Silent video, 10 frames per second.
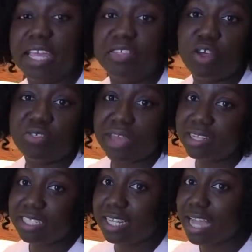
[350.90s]
the
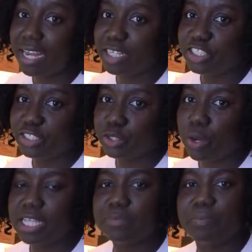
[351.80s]
authentic Ghana Shito,
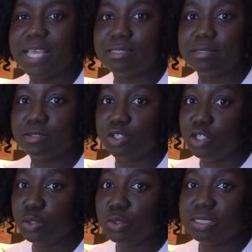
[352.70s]
it's best to
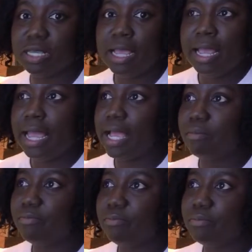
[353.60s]
use
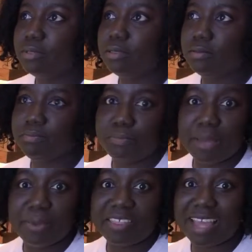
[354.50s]

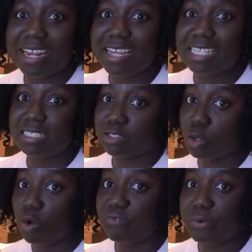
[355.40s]
pepper that is
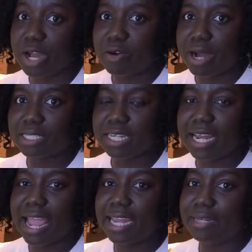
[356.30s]
so fragrant. And
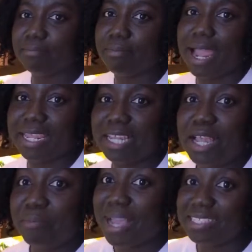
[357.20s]

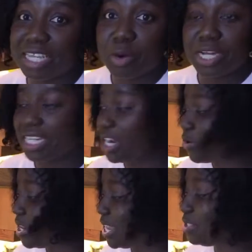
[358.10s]
my secret
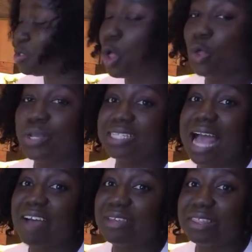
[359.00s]
ingredient to always
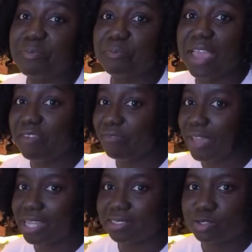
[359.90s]
having the
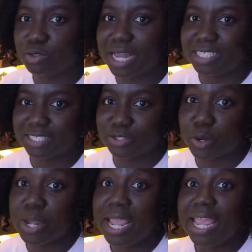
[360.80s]
perfect tuna
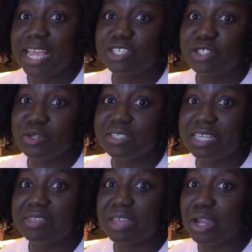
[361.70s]
shito is using the